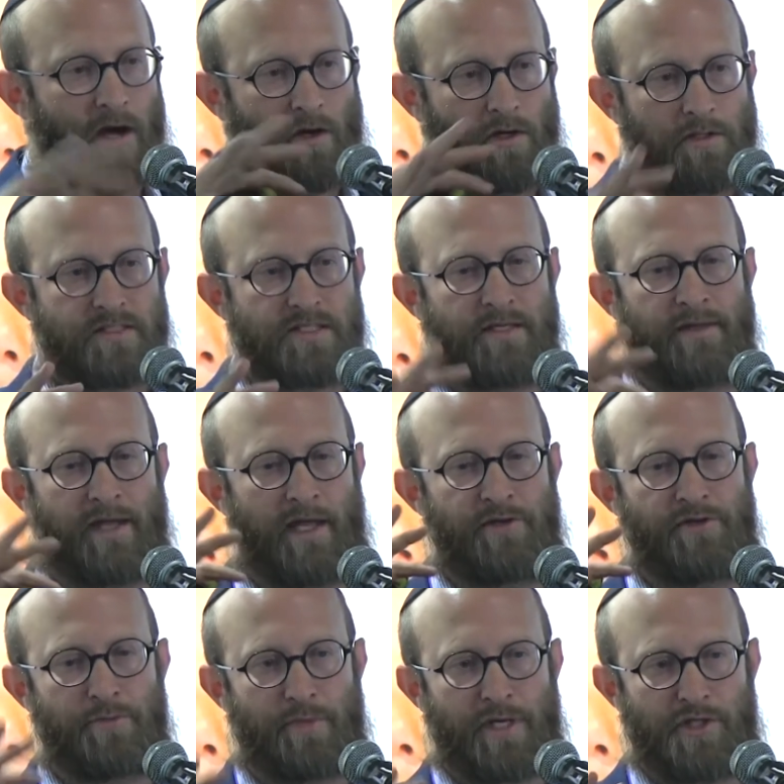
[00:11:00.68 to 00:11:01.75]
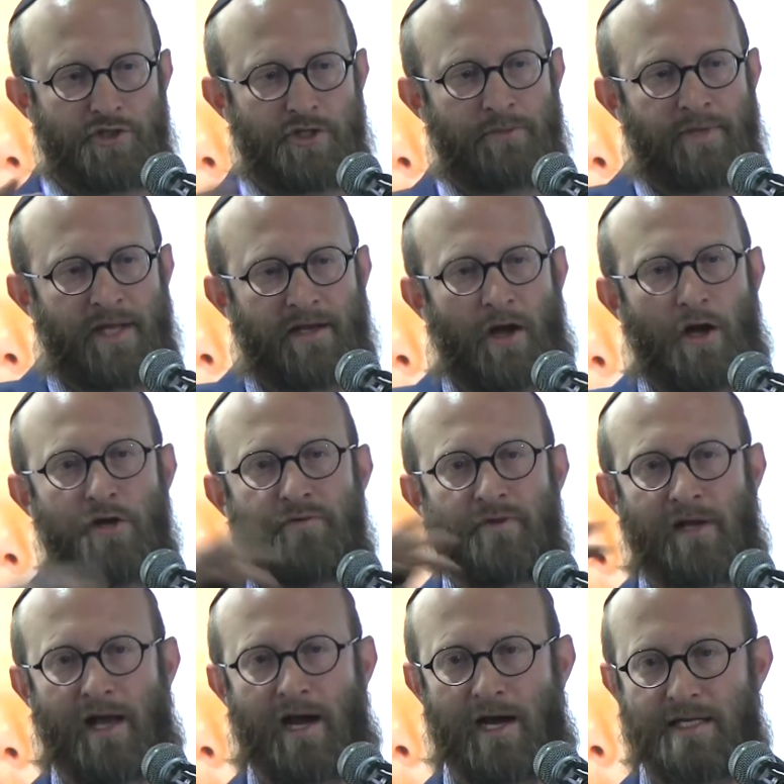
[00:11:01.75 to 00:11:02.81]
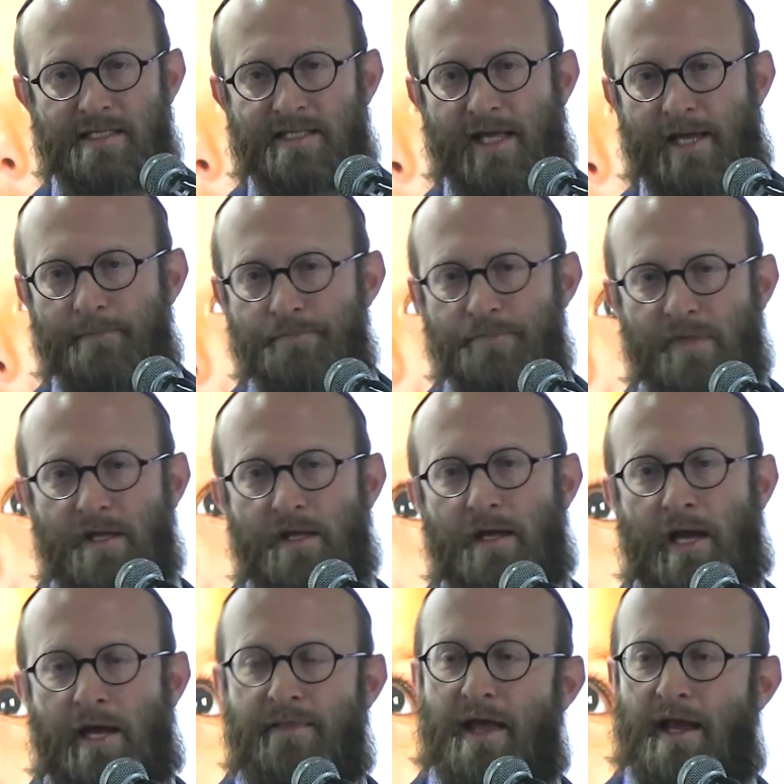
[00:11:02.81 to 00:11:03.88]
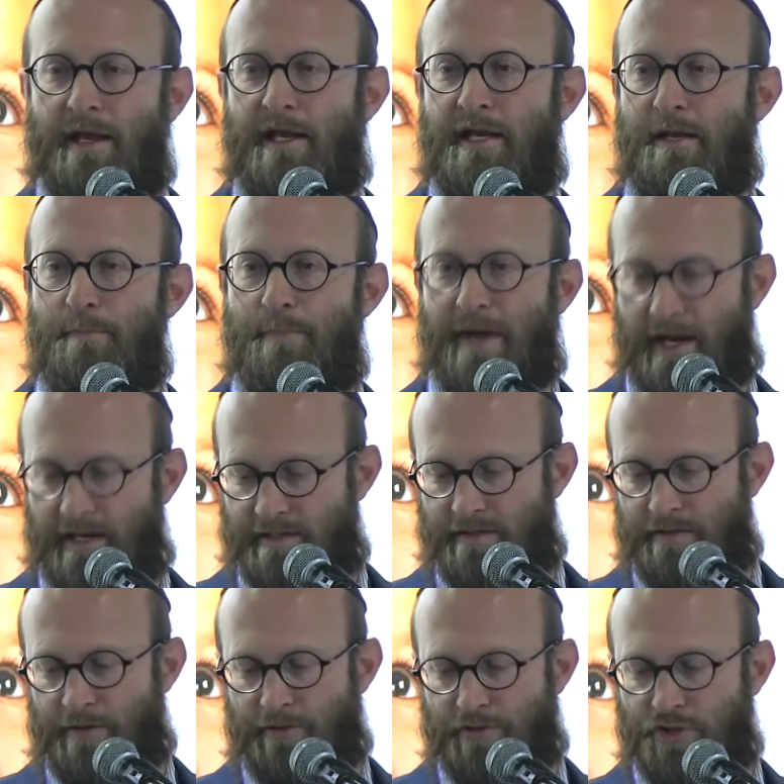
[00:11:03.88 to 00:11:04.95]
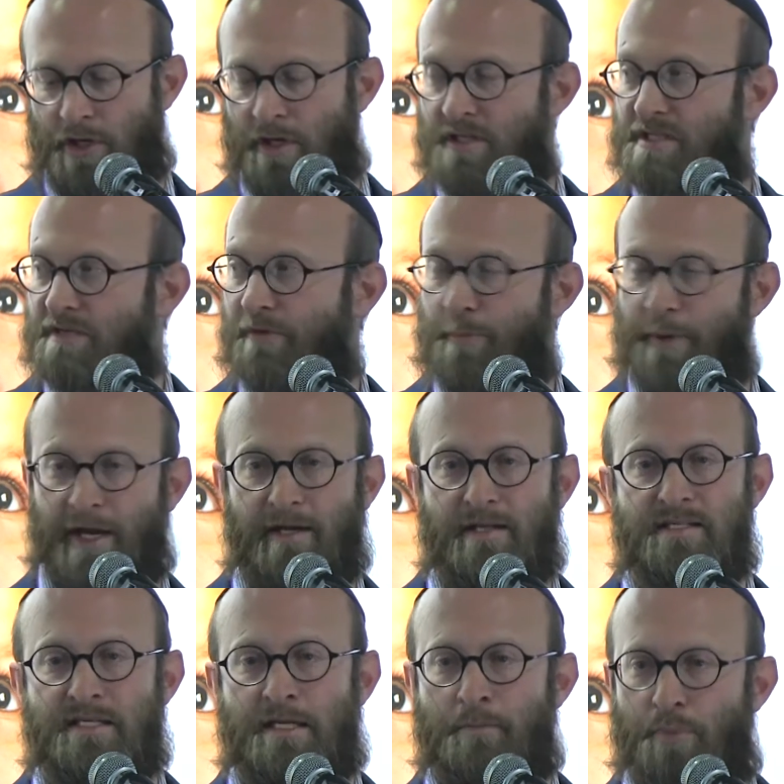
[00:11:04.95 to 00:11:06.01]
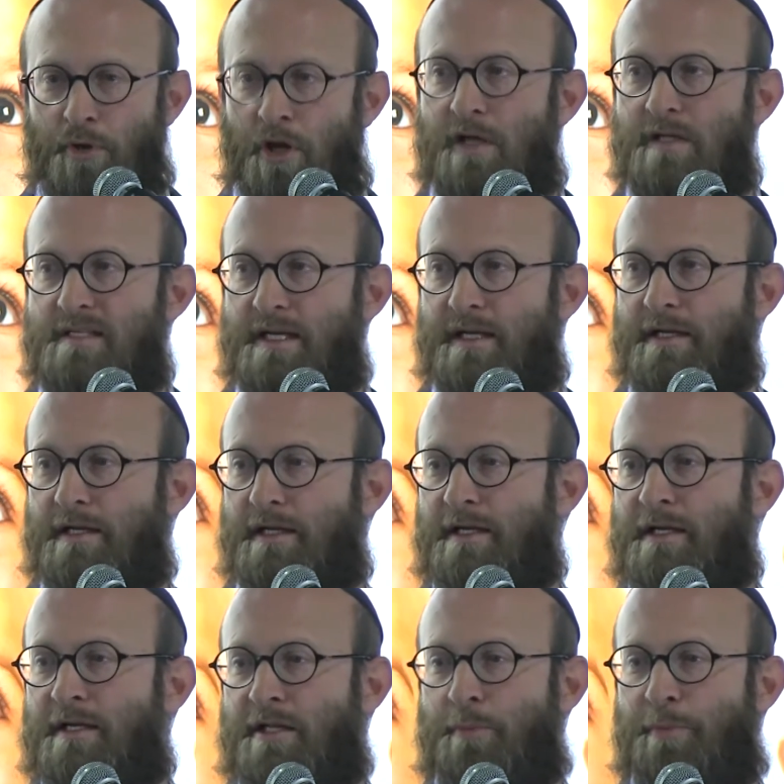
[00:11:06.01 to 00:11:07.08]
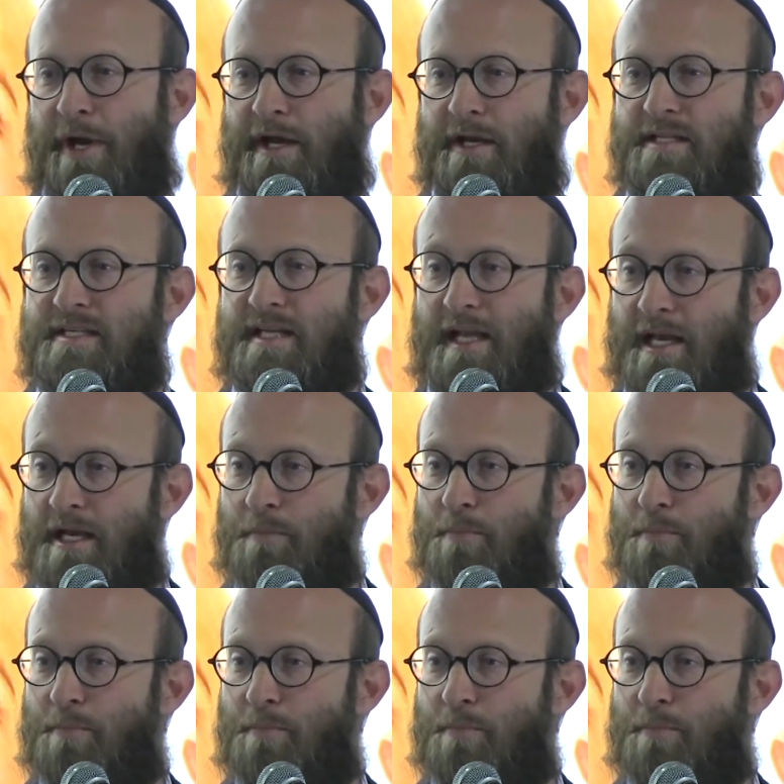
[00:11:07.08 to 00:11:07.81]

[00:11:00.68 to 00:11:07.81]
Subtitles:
alter the endometrium that overlies them, and they can impact the chance of a pregnancy implanting. The pregnancy can